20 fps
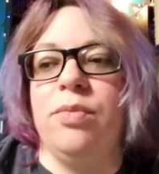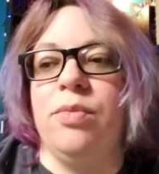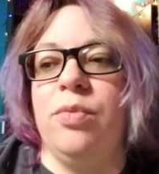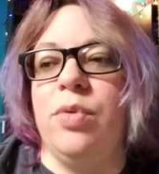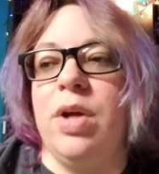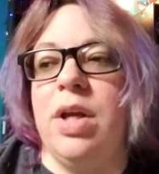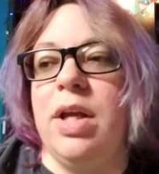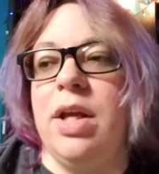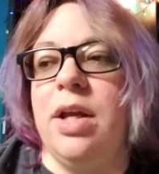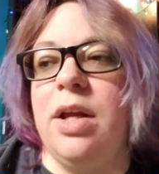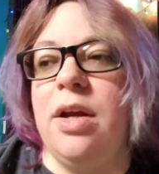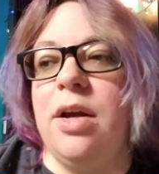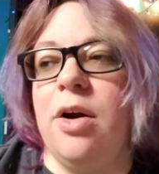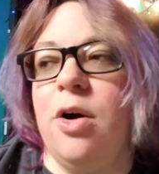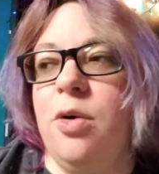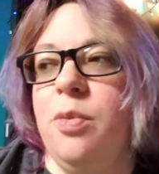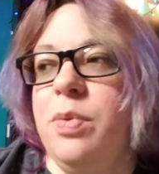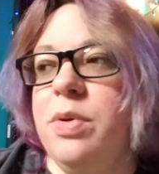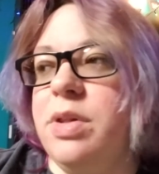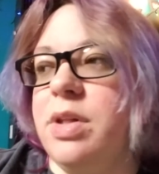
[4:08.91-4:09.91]
We
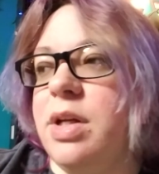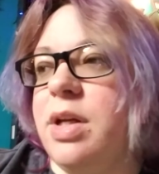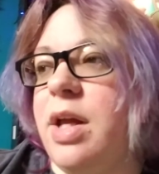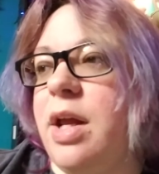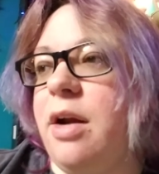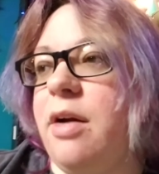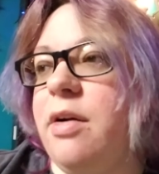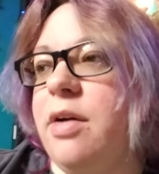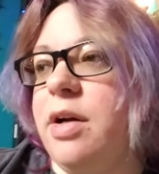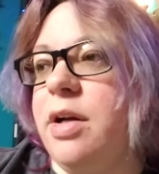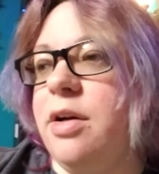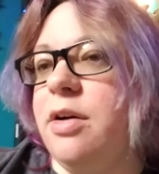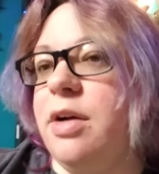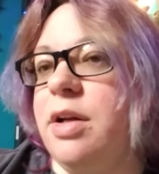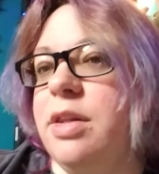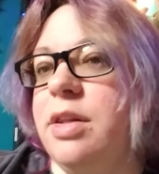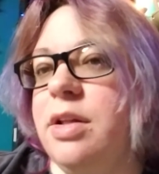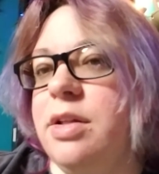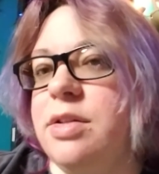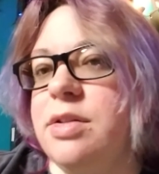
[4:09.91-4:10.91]
opened the carrier
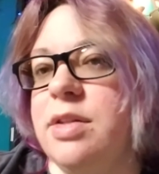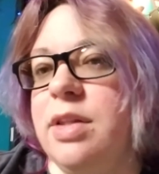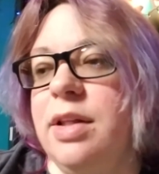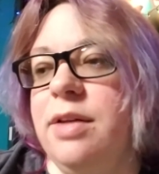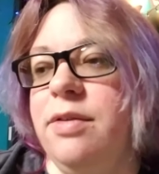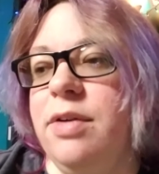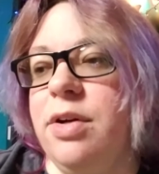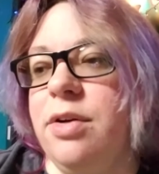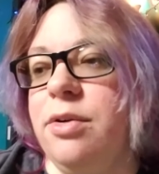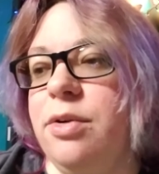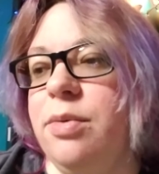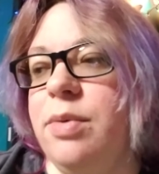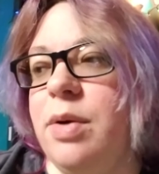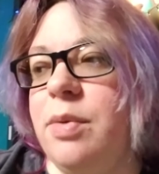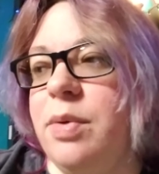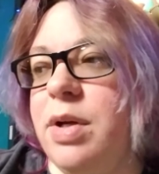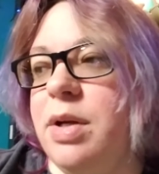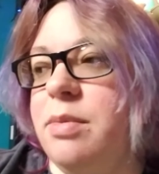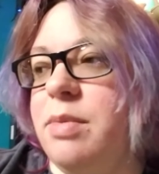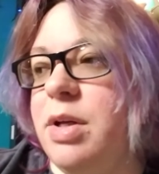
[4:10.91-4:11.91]
in this living room that
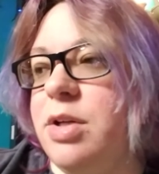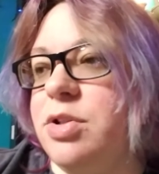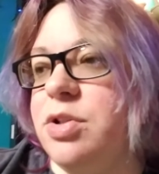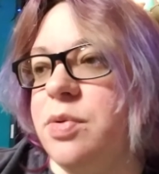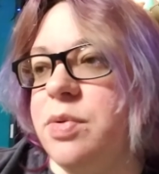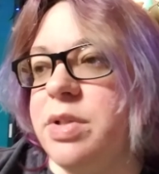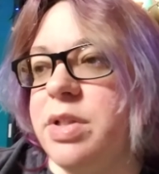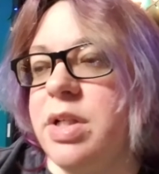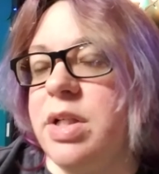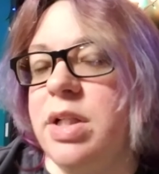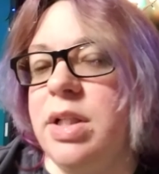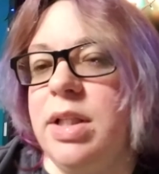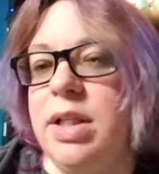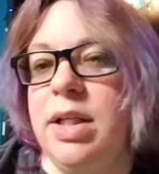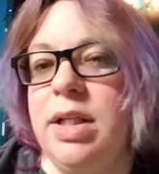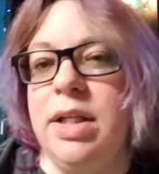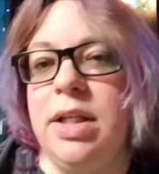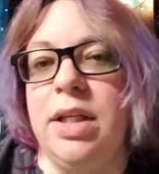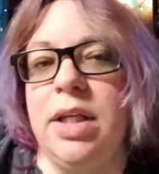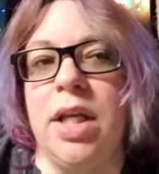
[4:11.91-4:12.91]
we had made sure was
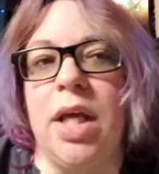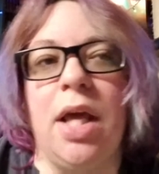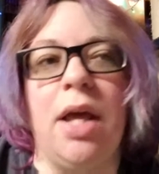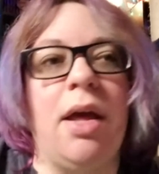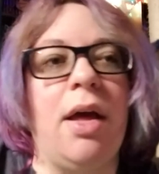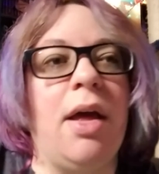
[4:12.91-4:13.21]
clean,